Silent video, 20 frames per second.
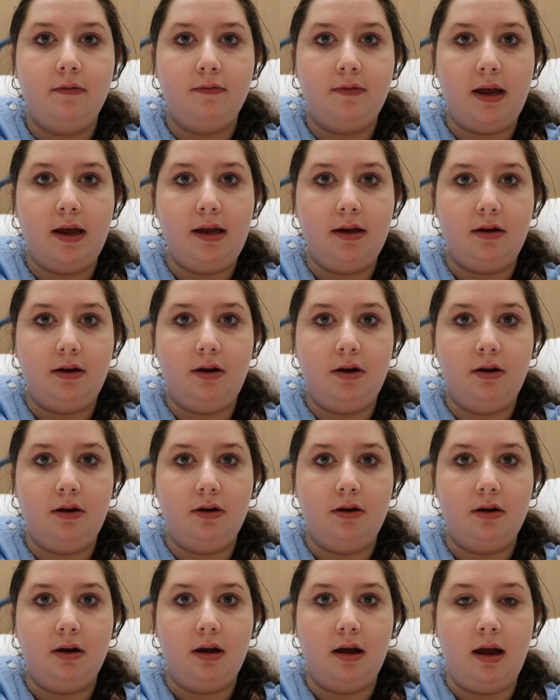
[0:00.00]
thank
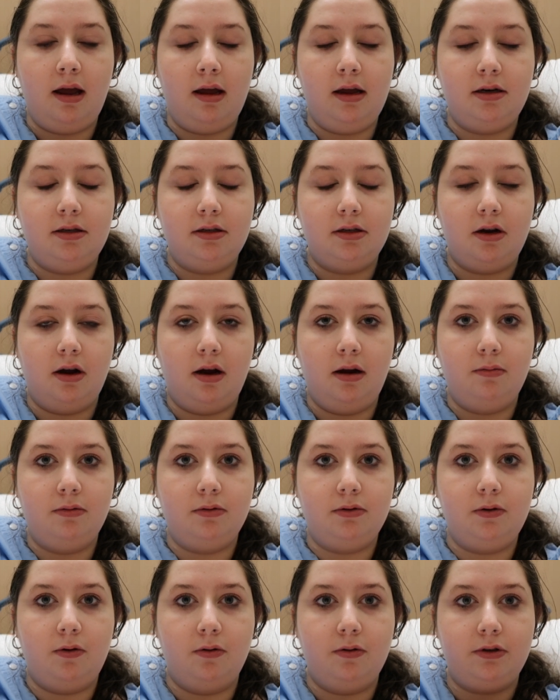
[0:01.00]
you, and I
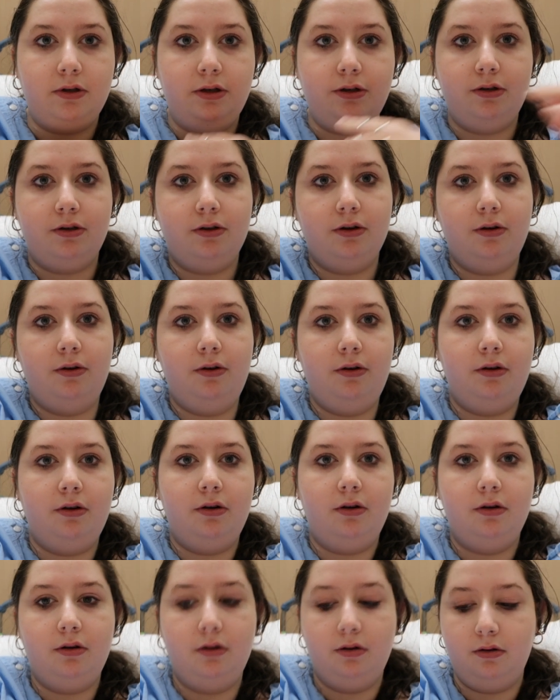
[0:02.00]
will talk to you
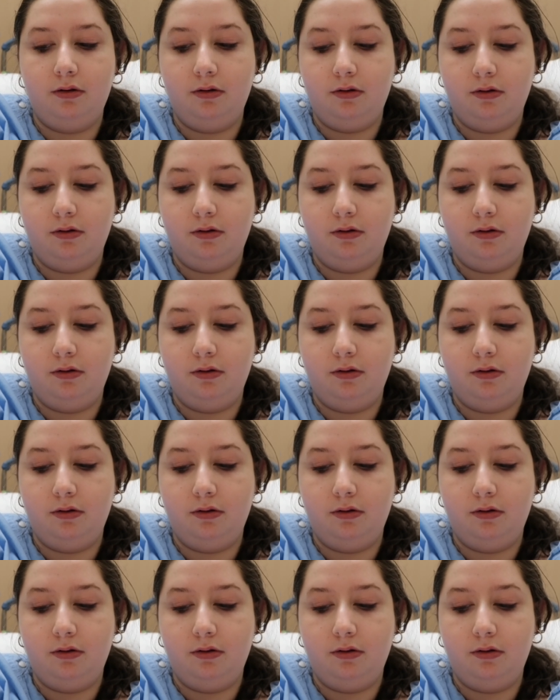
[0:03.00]
soon.